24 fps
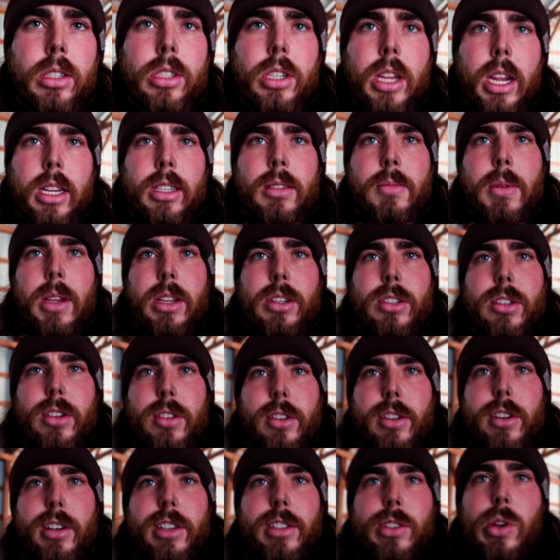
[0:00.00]
check to make sure
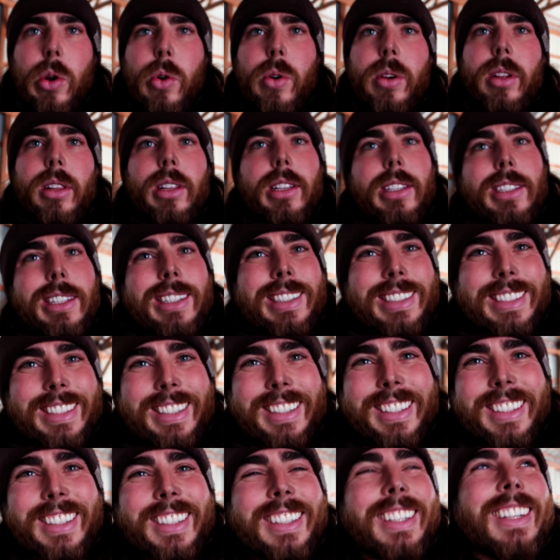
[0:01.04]
there is oil in it
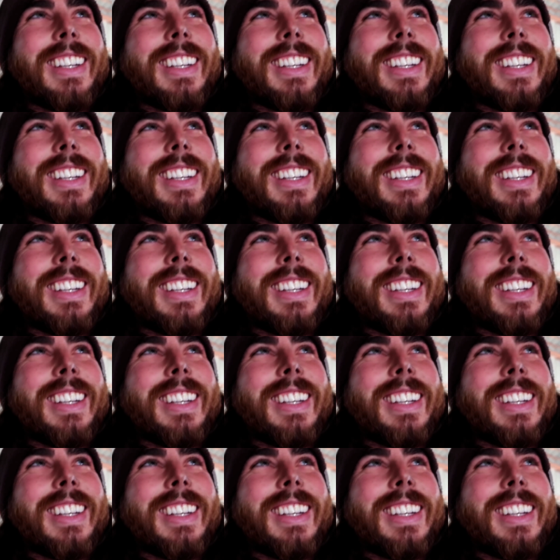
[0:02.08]
still,